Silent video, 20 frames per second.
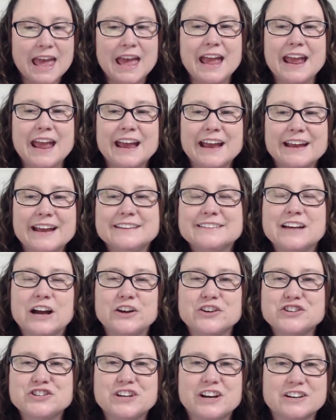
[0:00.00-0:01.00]
and
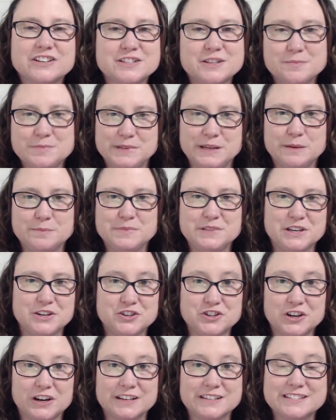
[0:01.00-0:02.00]
I'll share some tips
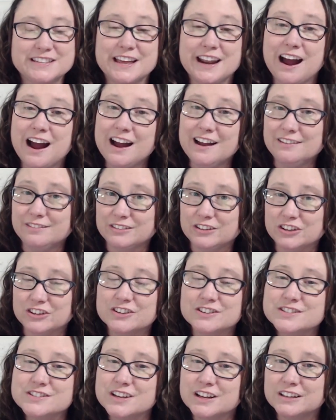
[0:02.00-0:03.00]
and tricks that I've
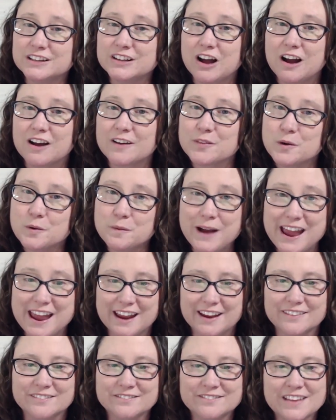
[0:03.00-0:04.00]
learned along the
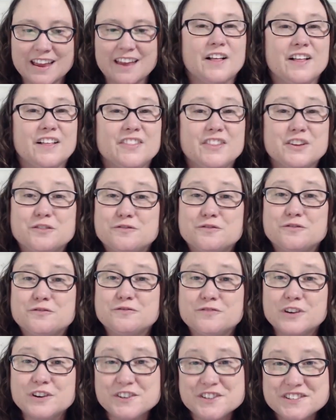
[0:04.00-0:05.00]
way. The
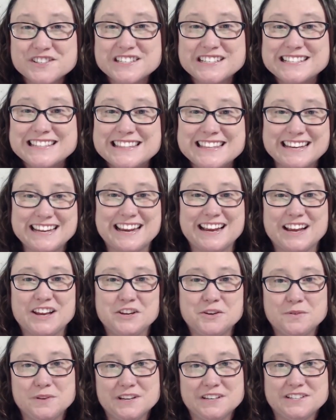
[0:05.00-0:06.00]
first thing
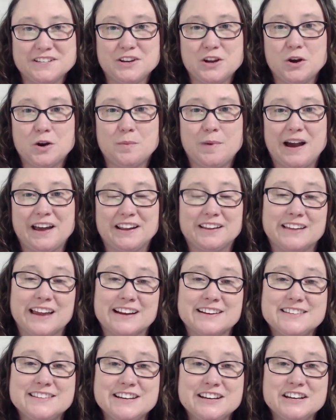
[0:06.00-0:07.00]
you need to know about
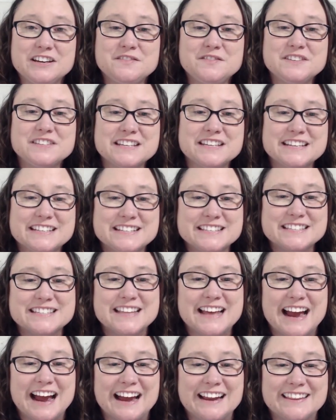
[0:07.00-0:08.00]
electives is
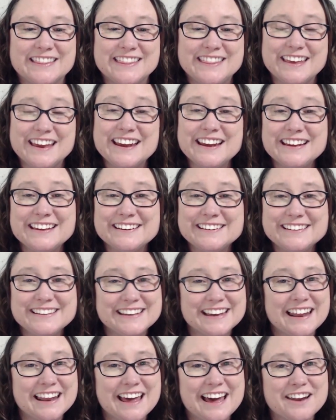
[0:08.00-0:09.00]
that they can
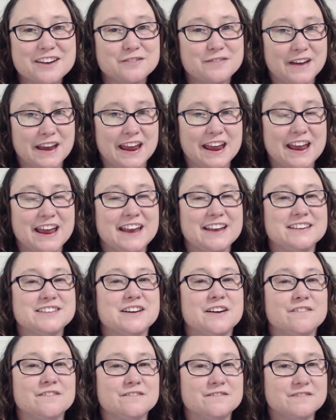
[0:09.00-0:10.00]
get out of hand
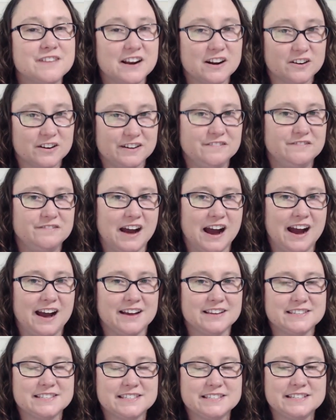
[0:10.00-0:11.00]
very
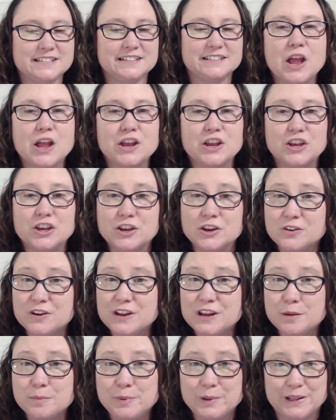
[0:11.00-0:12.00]
fast. You
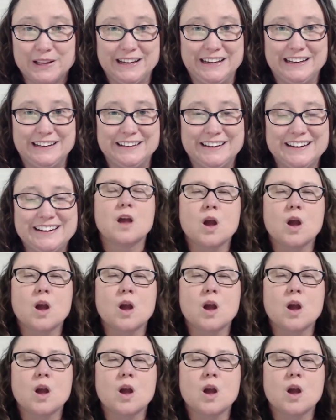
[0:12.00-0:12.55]
need a plan.